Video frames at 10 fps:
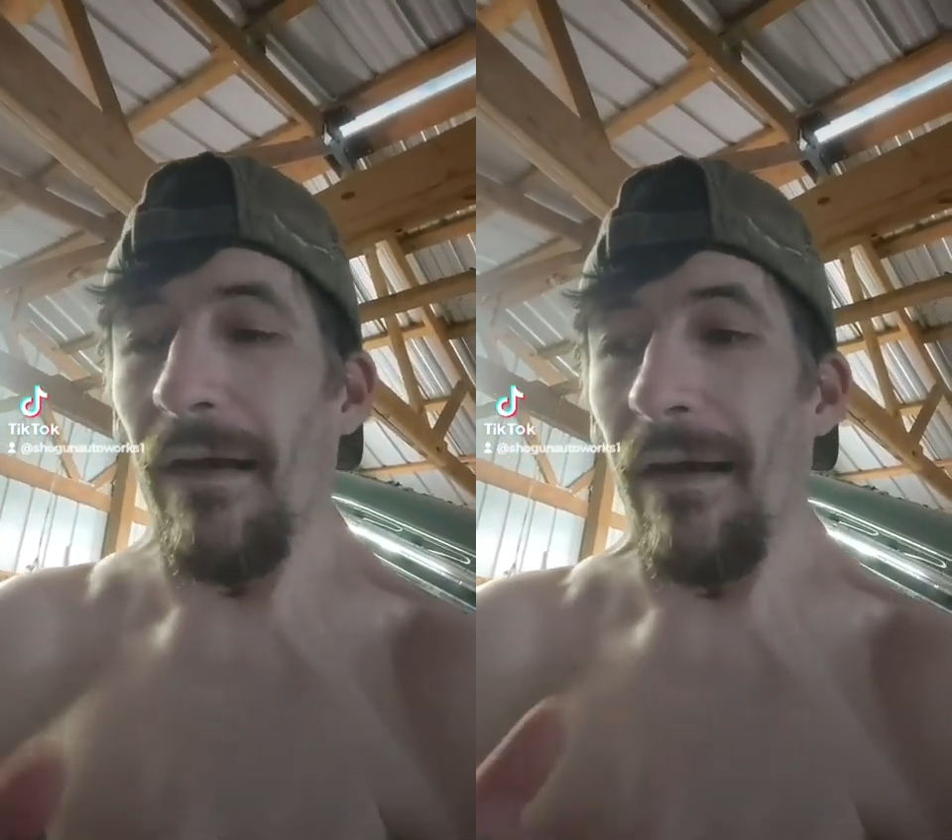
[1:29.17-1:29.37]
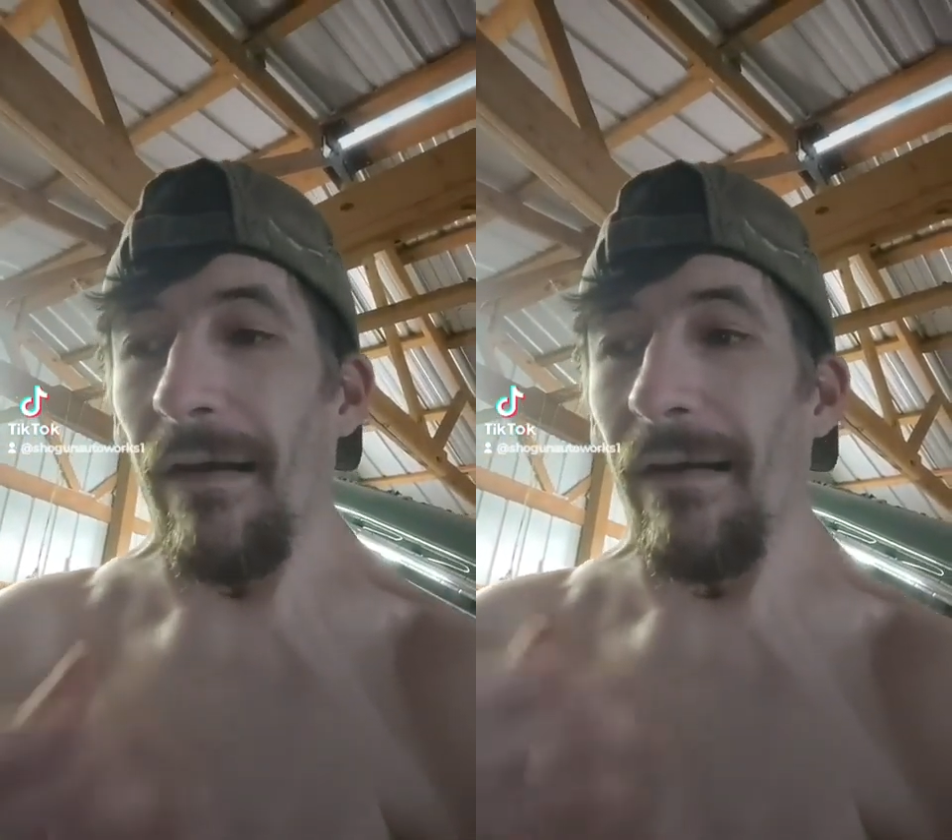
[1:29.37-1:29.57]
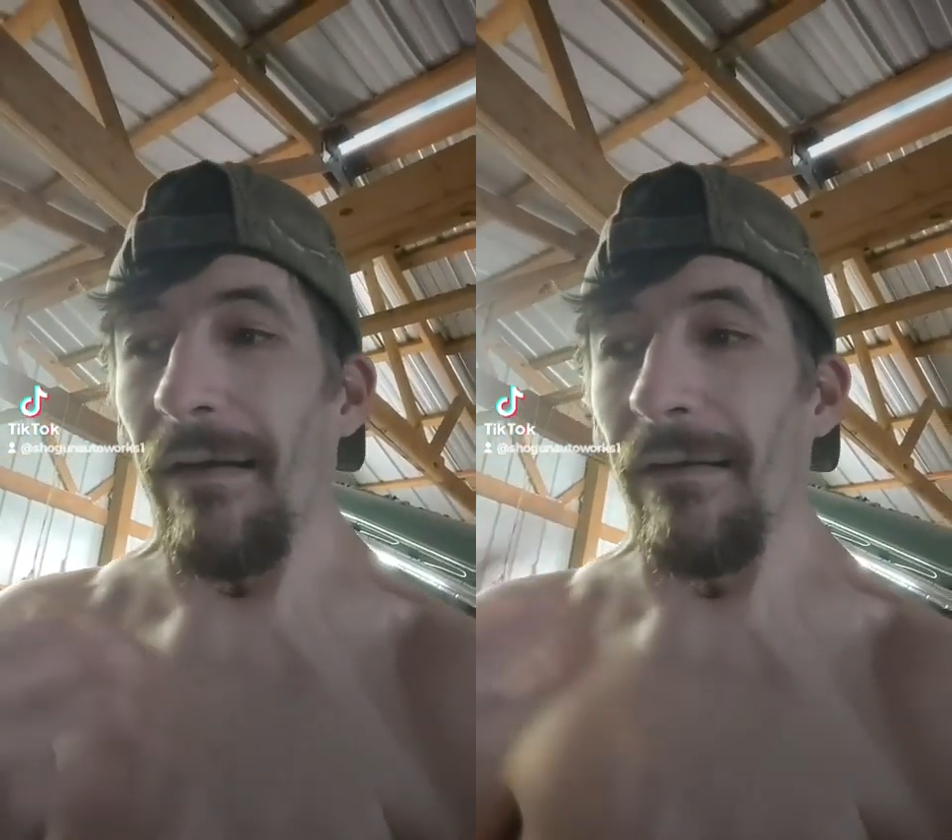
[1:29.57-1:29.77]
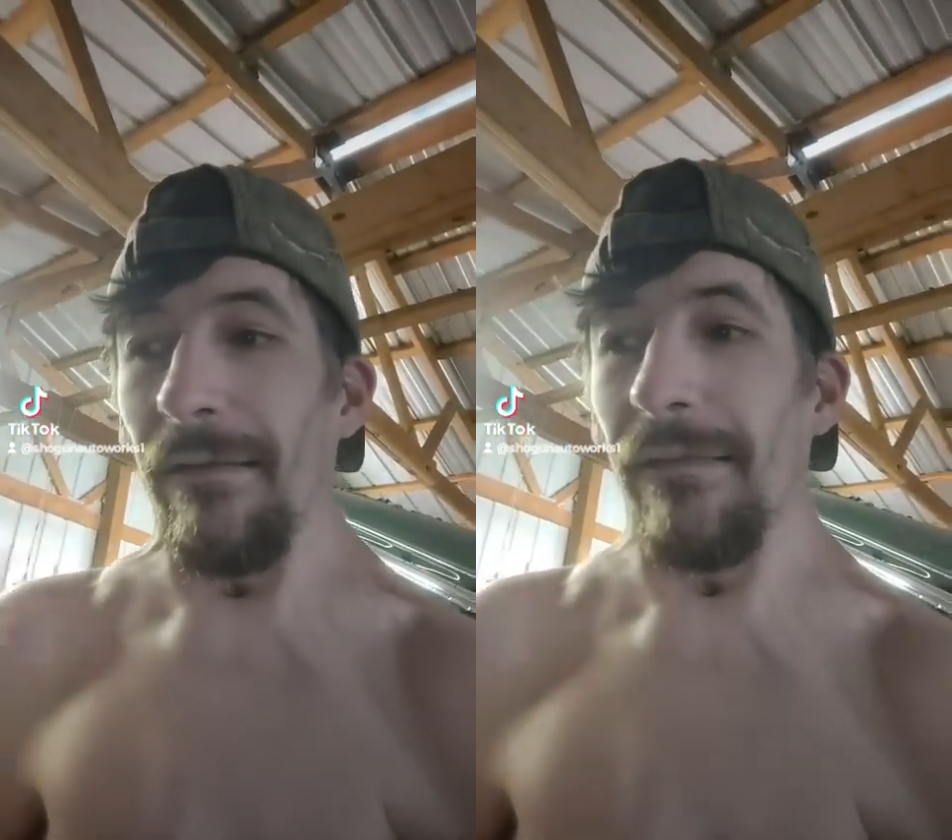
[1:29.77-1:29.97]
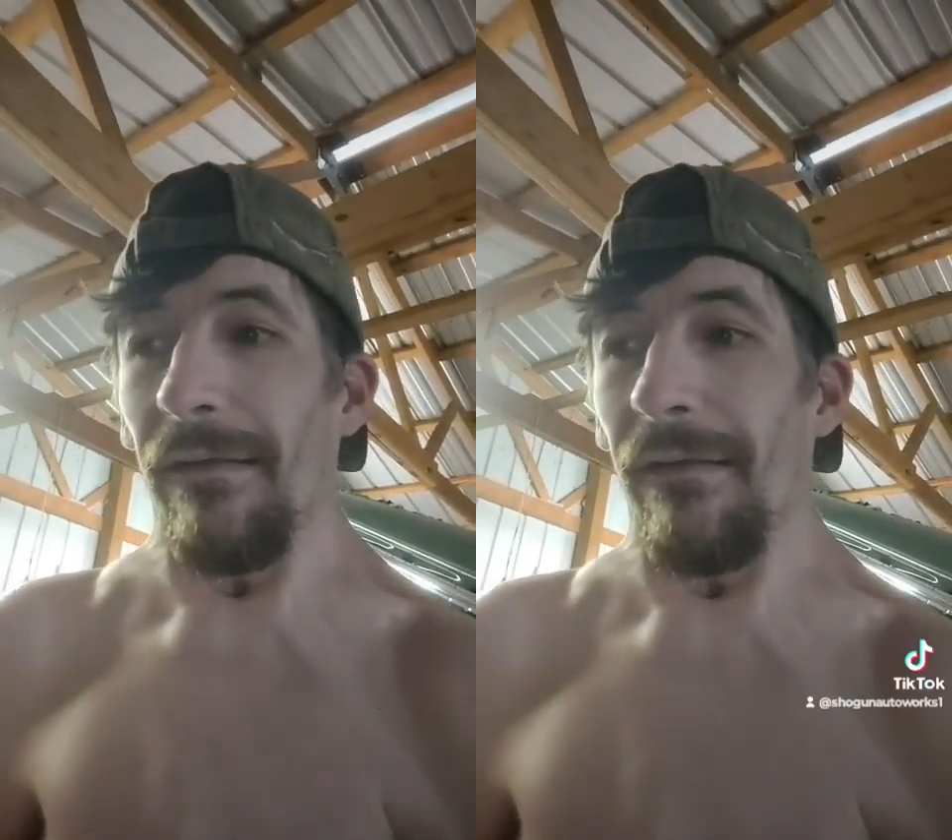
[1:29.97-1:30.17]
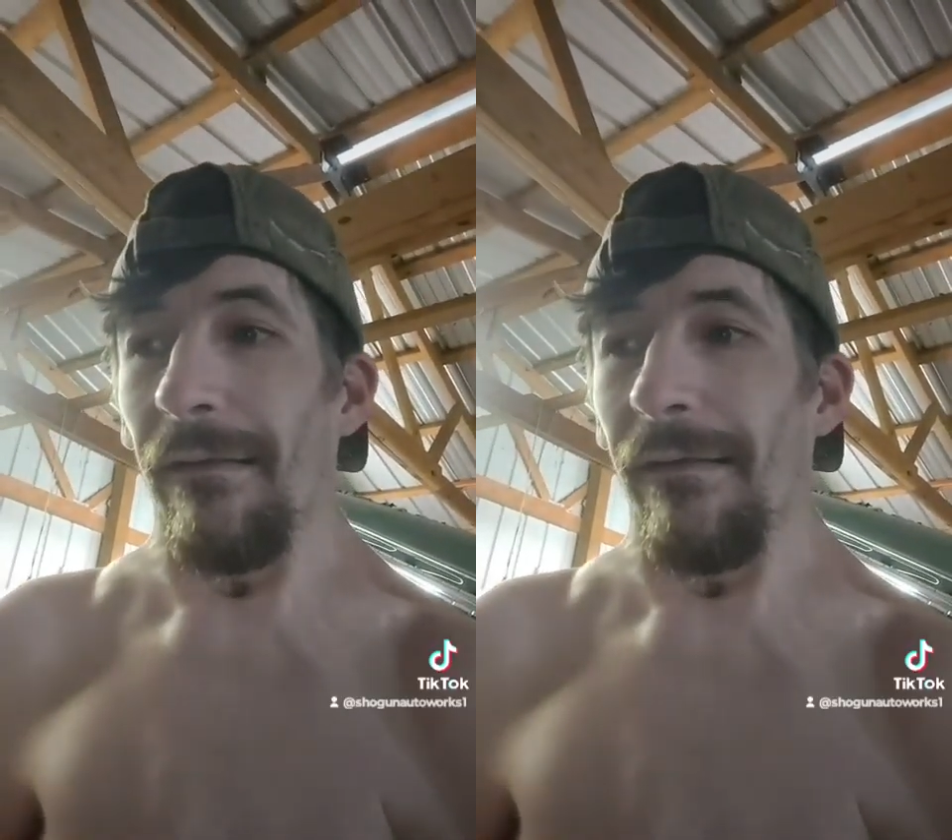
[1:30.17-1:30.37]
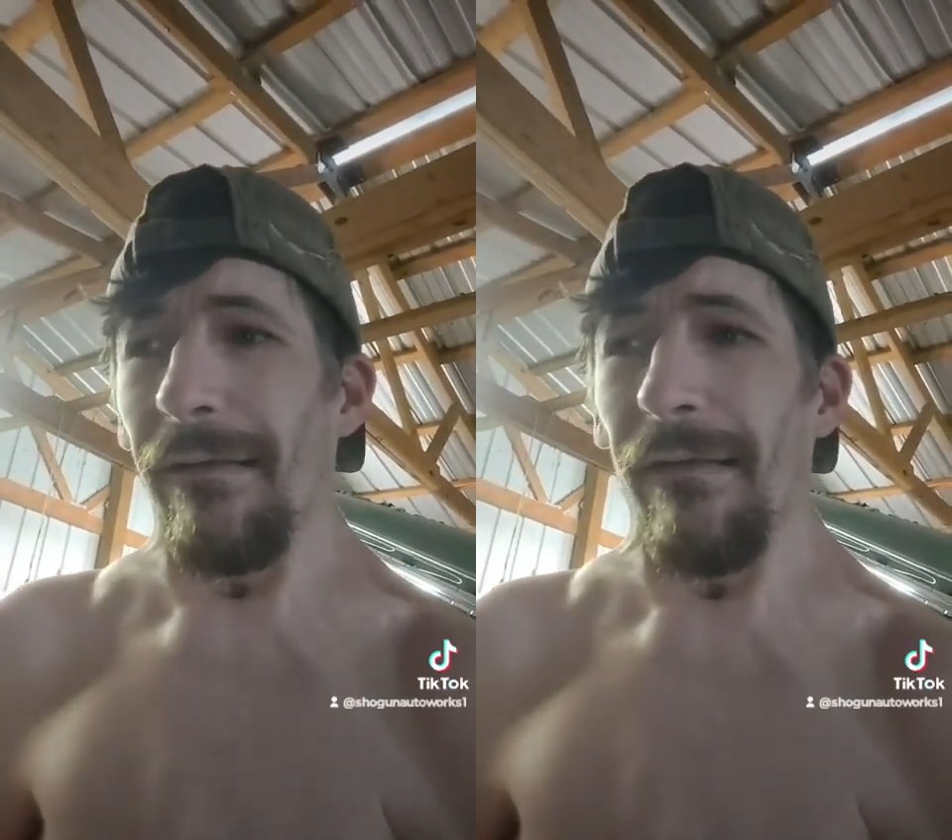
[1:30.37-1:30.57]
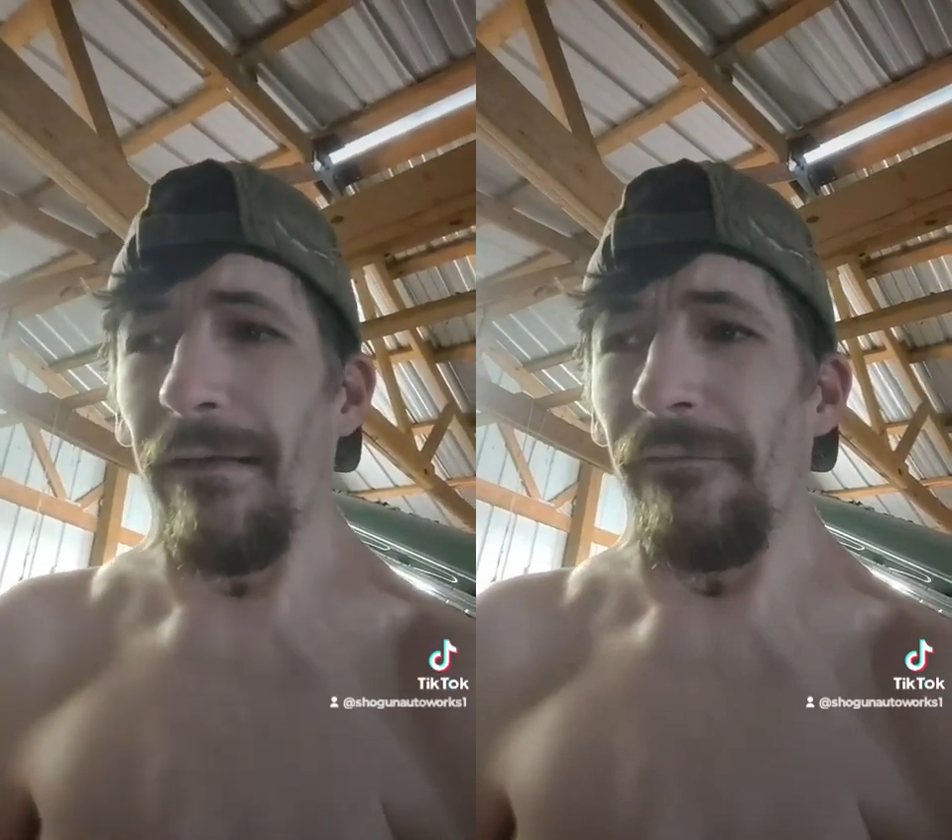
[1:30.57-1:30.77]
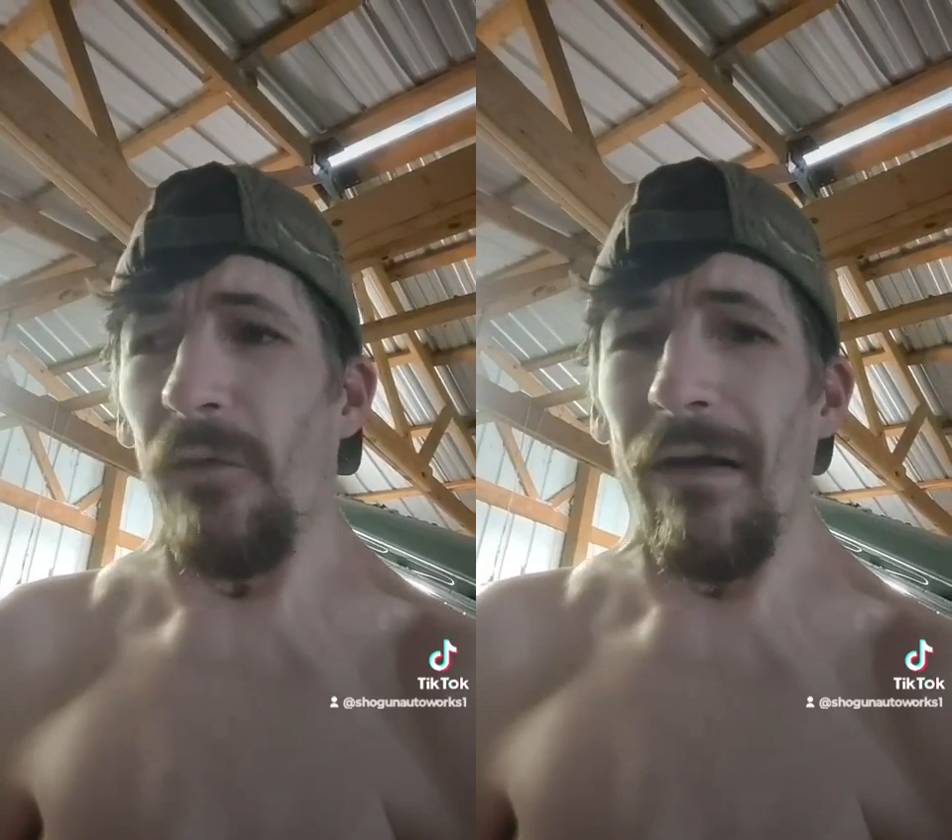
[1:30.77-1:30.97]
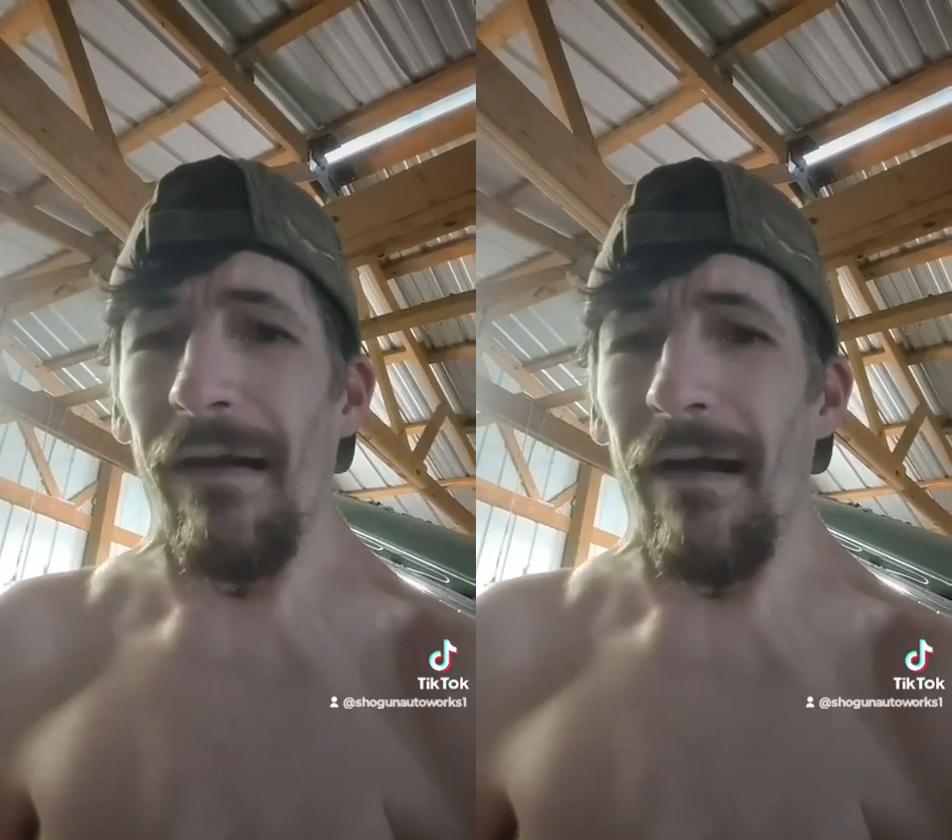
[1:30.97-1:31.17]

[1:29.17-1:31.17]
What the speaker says: And I think 40